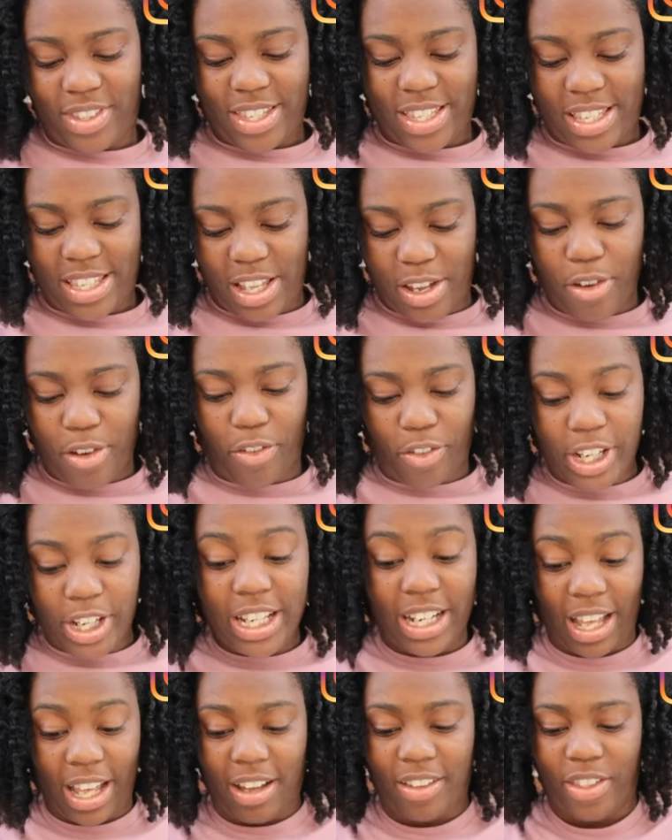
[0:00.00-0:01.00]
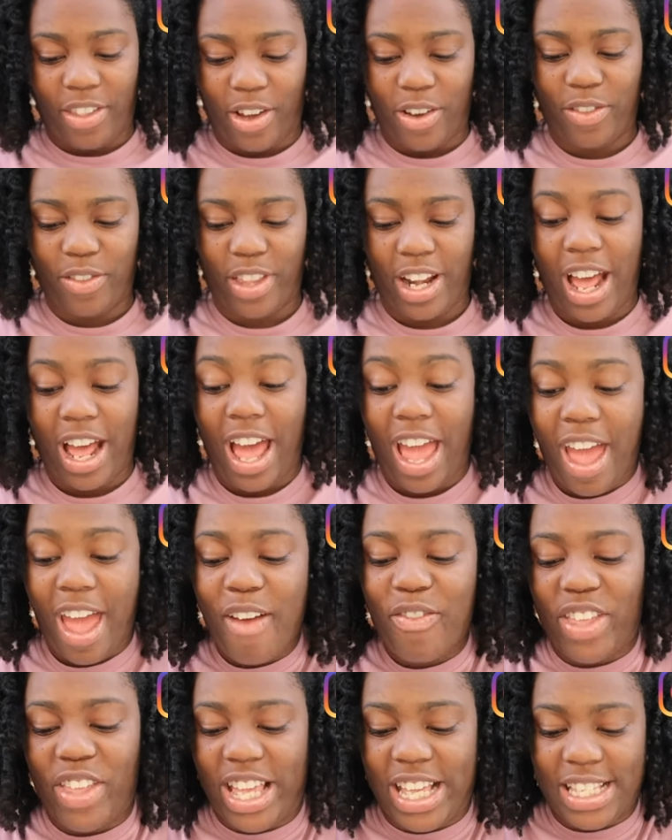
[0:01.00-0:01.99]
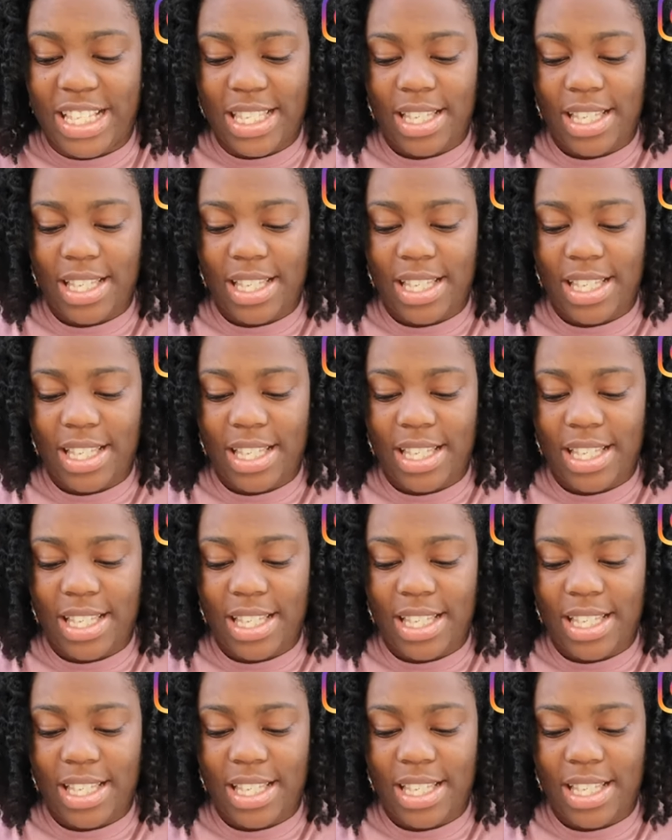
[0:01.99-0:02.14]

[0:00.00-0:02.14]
still freaking out though that I have this